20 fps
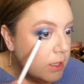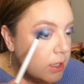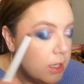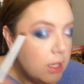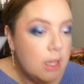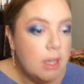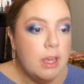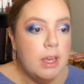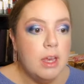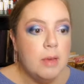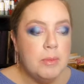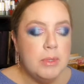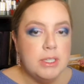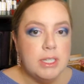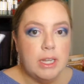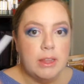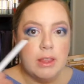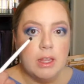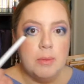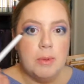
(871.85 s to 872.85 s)
I'm going to
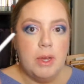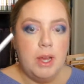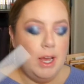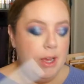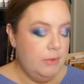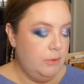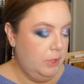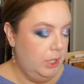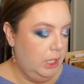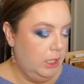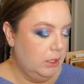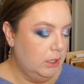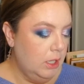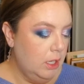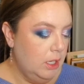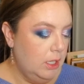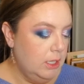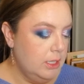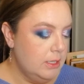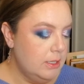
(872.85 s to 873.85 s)
take that about halfway
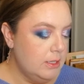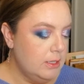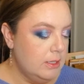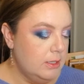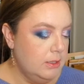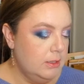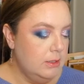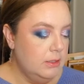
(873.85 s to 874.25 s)
across.